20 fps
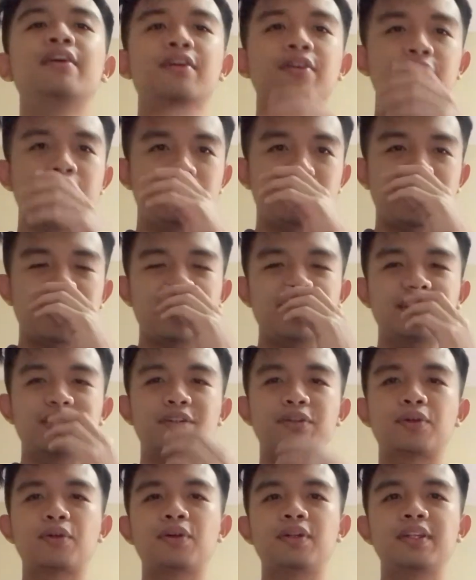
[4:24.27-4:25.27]
vital
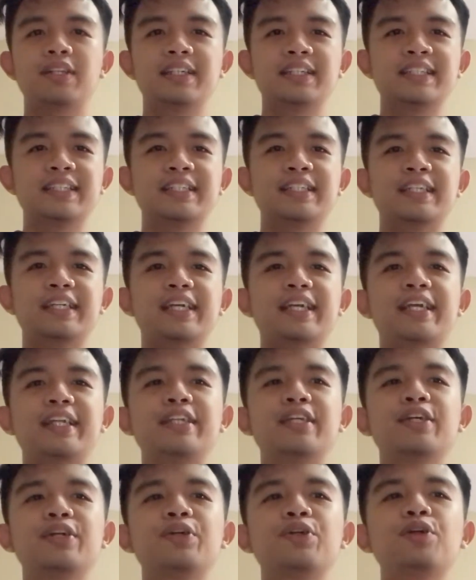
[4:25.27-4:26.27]
role in
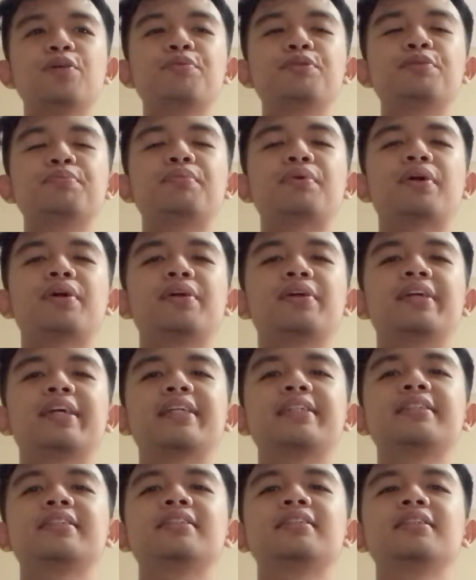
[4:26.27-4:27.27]
the group's progress.